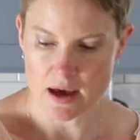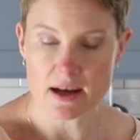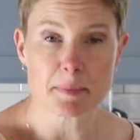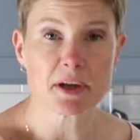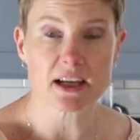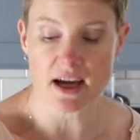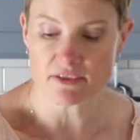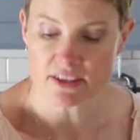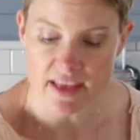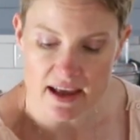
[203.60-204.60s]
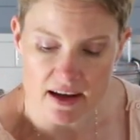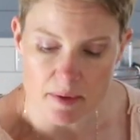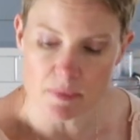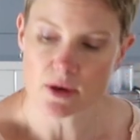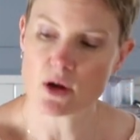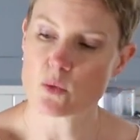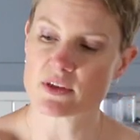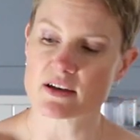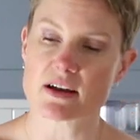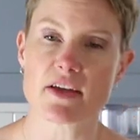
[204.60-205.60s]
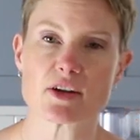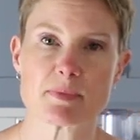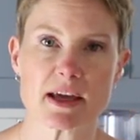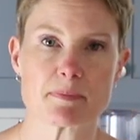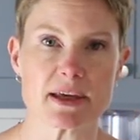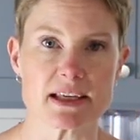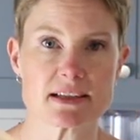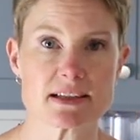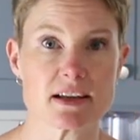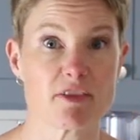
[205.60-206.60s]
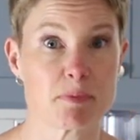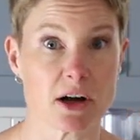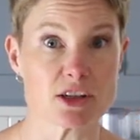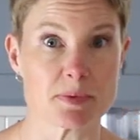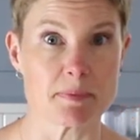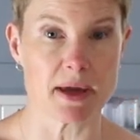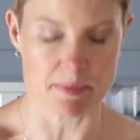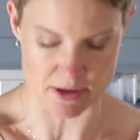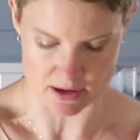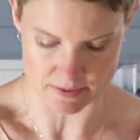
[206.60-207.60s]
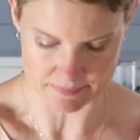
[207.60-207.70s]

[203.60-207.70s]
And I'm gonna cover that up with another big piece of parchment paper.